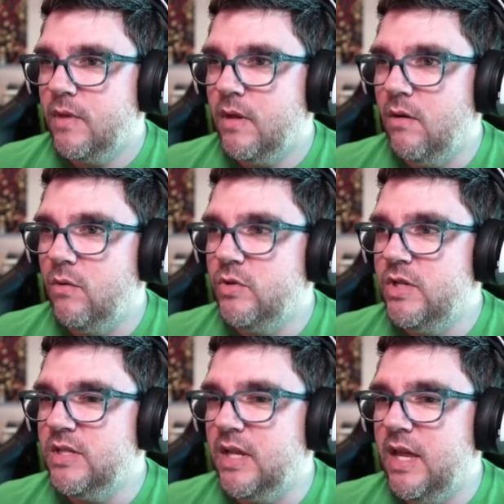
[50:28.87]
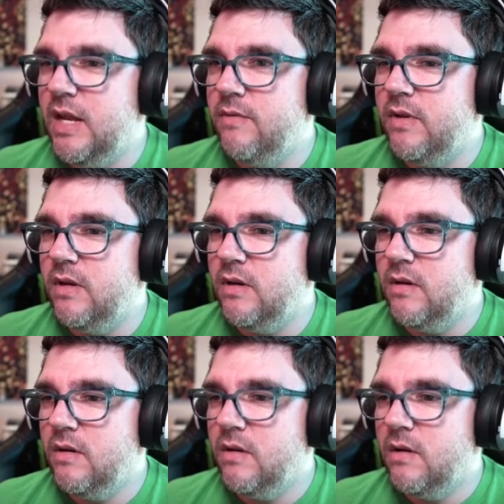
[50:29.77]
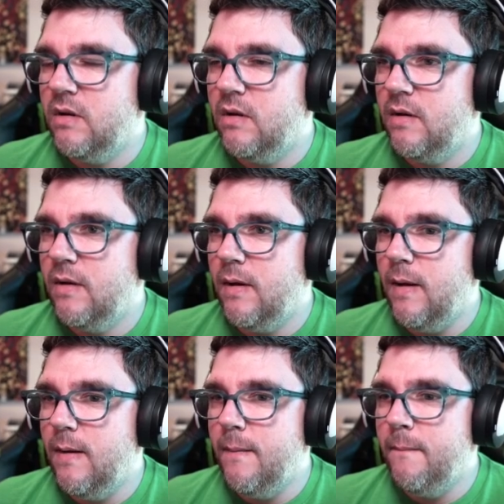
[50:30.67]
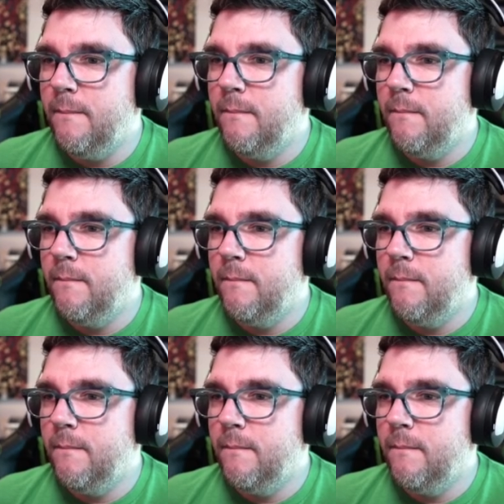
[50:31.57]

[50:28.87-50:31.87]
Oh, geez, I can't even... Um...